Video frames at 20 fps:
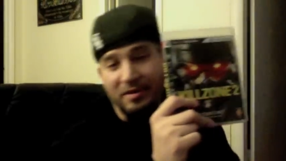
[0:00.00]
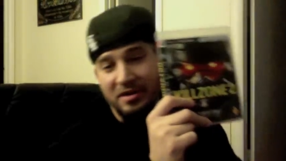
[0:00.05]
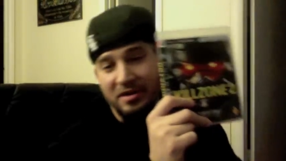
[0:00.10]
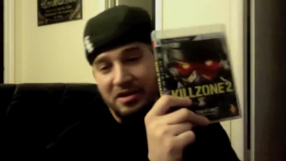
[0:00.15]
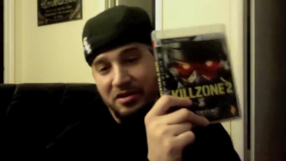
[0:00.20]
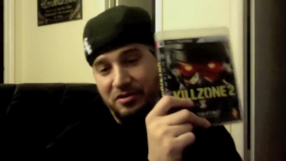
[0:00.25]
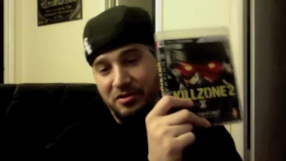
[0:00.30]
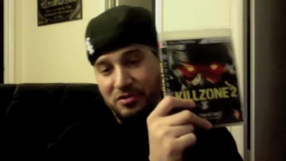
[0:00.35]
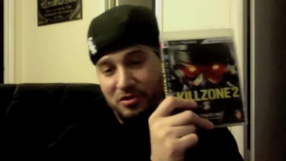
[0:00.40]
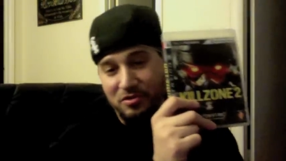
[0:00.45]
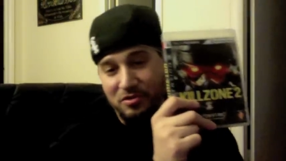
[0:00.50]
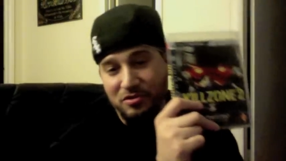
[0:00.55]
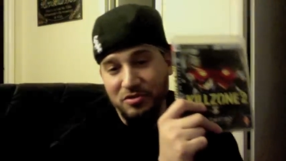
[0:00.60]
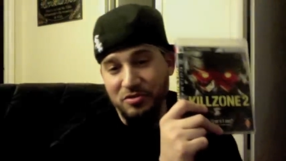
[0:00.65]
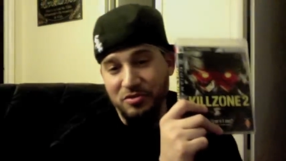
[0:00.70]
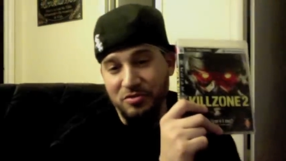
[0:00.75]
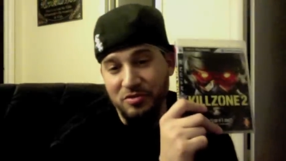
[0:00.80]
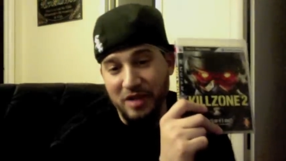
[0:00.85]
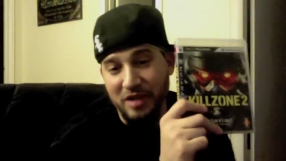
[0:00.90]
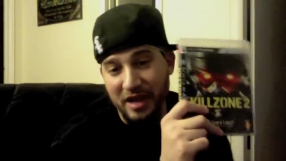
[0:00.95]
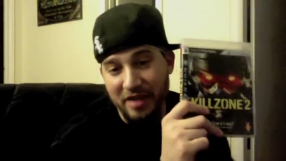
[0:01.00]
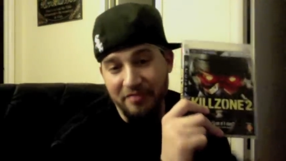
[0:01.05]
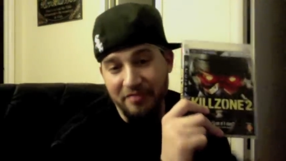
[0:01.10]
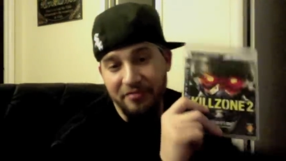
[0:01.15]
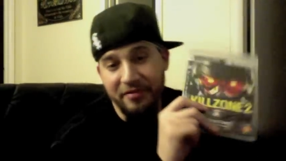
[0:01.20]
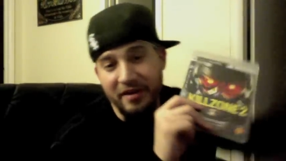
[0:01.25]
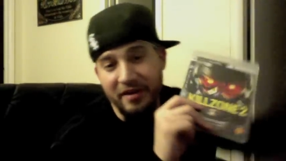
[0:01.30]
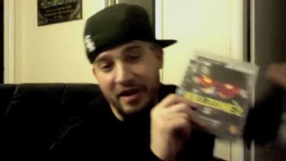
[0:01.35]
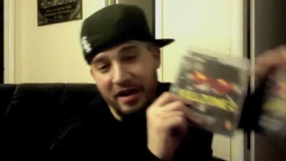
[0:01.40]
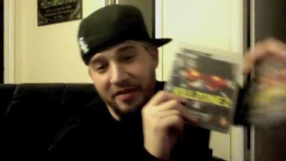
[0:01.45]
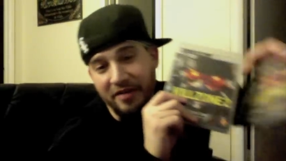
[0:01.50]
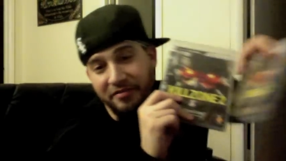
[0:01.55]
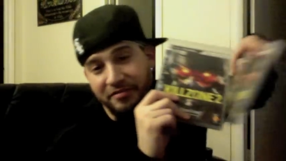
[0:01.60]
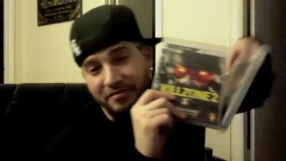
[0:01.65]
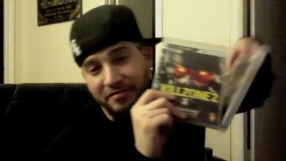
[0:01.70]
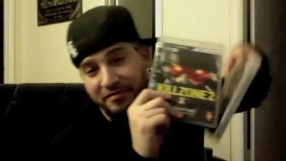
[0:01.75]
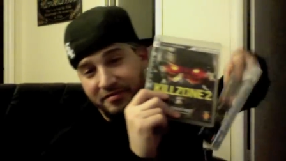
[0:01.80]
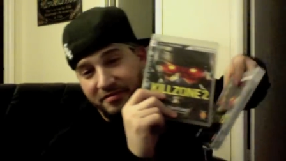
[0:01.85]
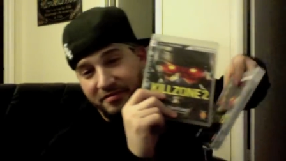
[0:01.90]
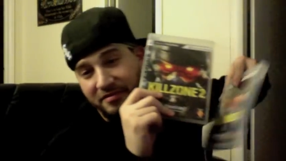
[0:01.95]
of Killzone two, nine five.
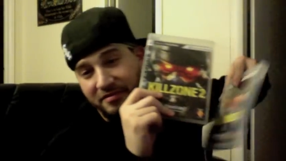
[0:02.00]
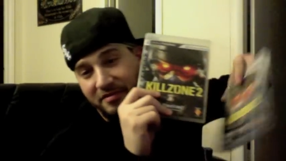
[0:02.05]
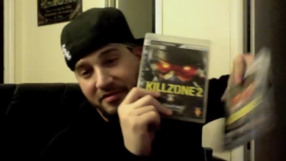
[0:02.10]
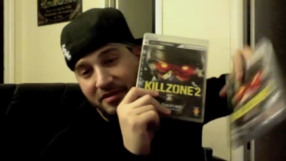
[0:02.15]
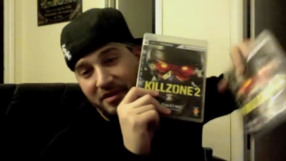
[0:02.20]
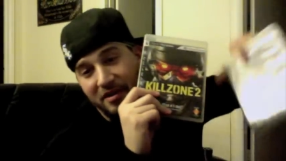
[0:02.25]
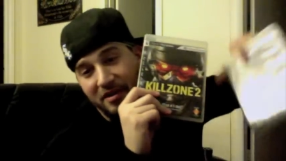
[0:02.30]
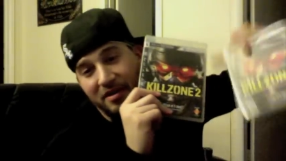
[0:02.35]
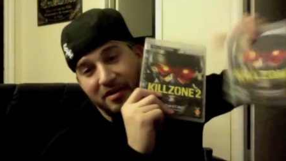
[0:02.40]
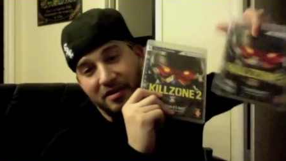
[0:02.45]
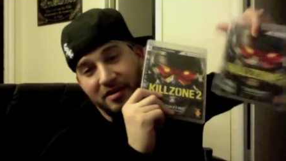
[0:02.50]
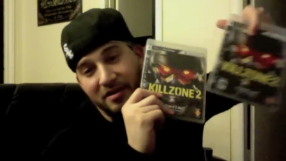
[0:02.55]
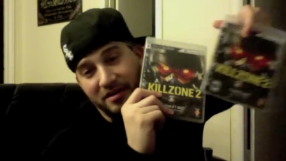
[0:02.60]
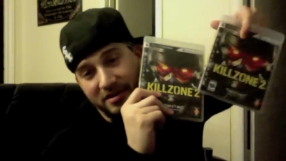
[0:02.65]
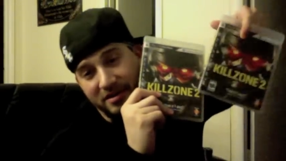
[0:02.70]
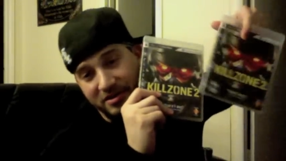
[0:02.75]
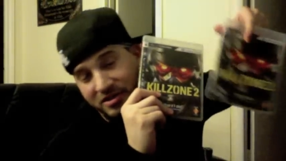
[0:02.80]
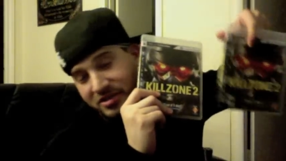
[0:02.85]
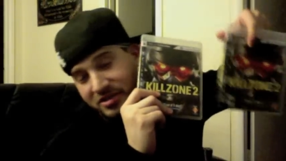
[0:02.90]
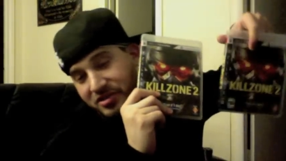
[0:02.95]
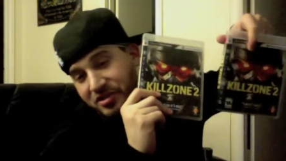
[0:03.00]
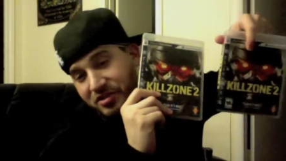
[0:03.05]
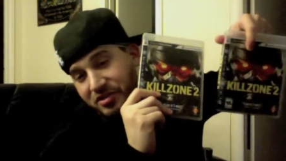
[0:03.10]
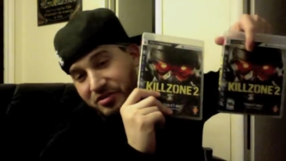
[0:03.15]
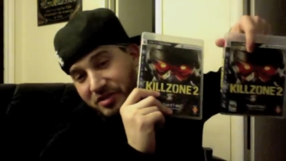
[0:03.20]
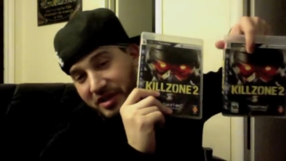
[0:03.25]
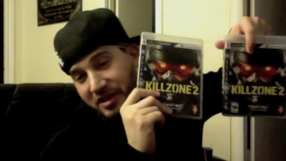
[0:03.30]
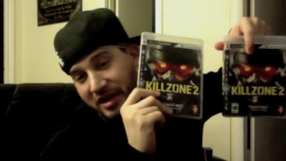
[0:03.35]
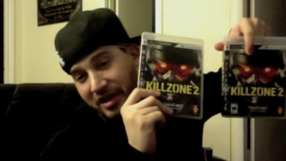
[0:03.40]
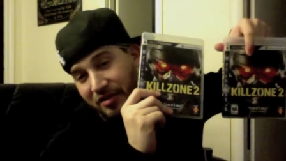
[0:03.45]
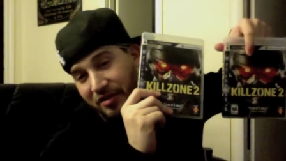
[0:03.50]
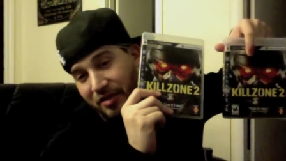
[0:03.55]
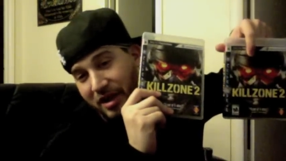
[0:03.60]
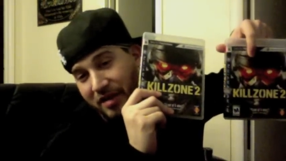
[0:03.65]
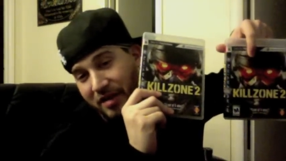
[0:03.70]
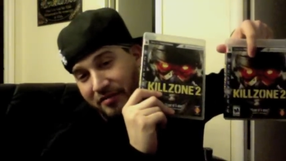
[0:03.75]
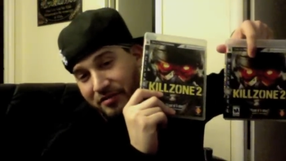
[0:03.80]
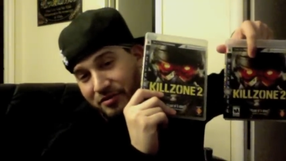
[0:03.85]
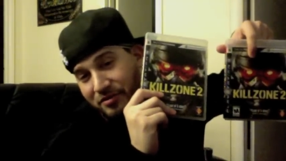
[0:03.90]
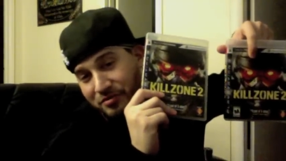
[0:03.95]
Just so you think I don't
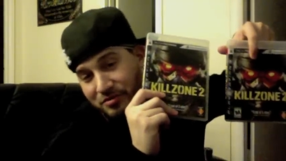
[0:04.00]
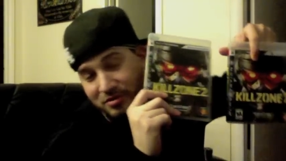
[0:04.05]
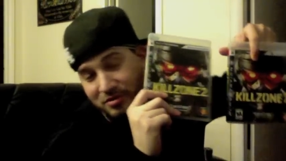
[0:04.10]
have two, two